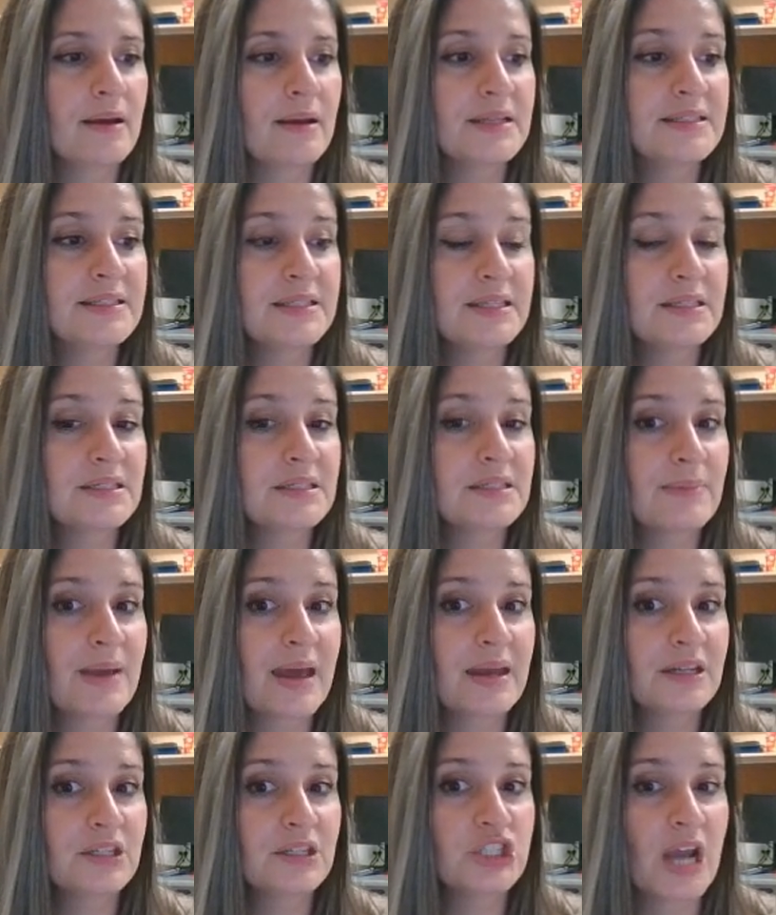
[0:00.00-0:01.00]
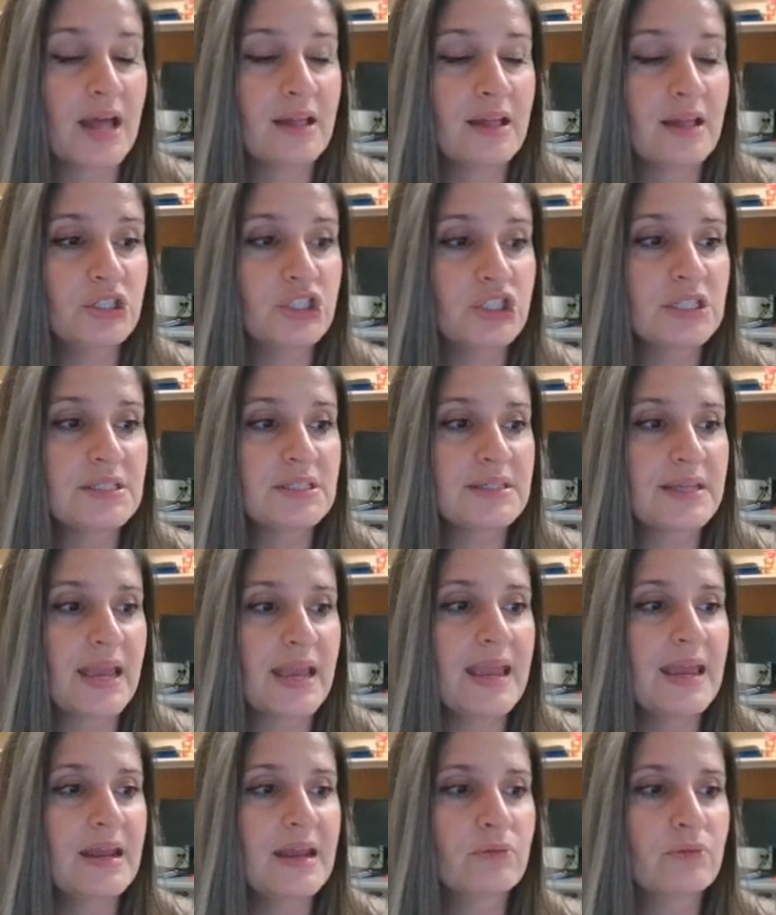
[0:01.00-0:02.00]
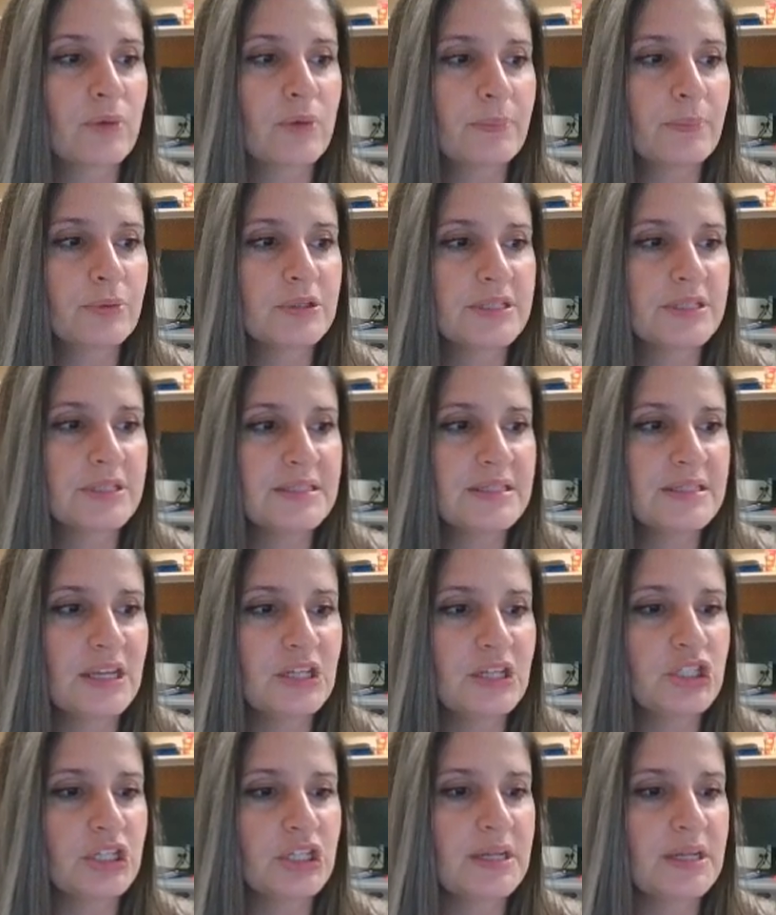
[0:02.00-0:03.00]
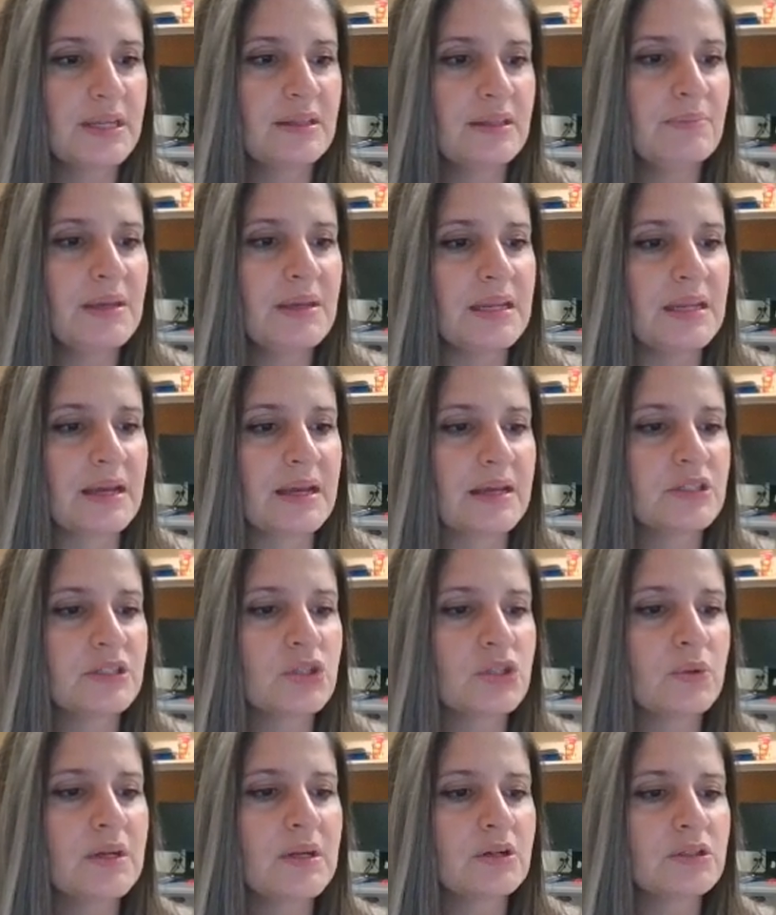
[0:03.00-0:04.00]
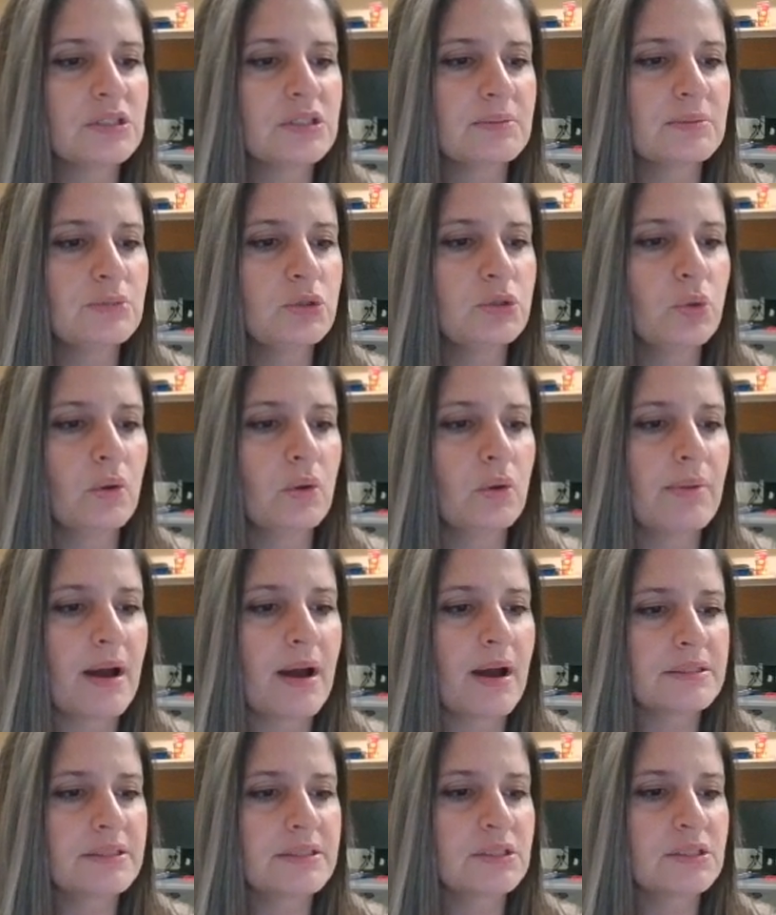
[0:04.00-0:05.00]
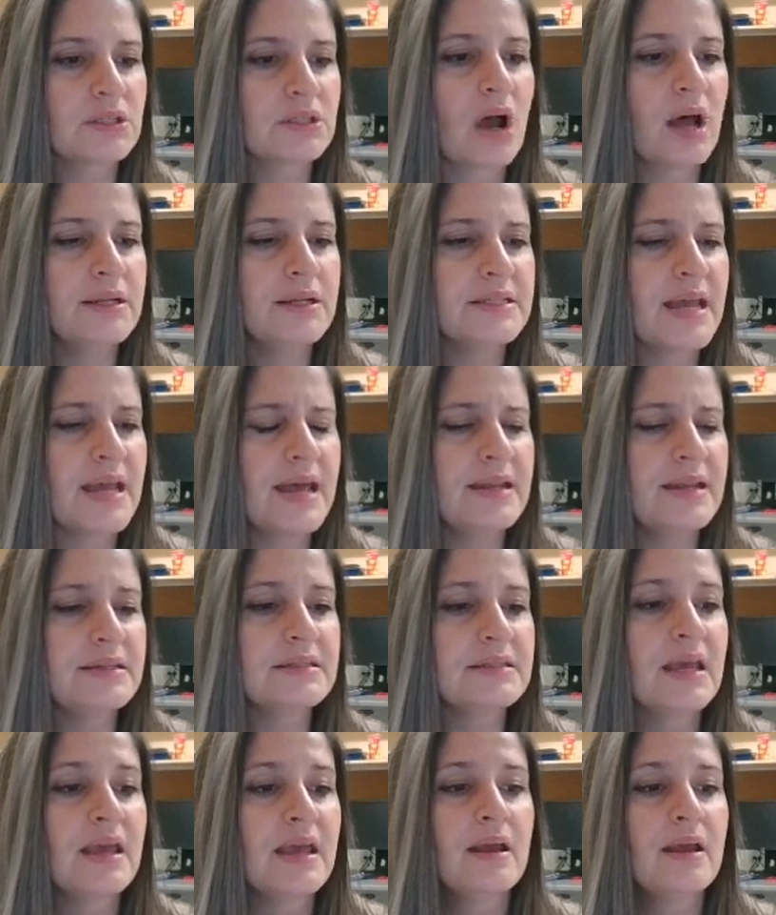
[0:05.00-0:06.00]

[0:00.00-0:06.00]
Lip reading: systematic challenges and representation in the media. So here's some toolbox content.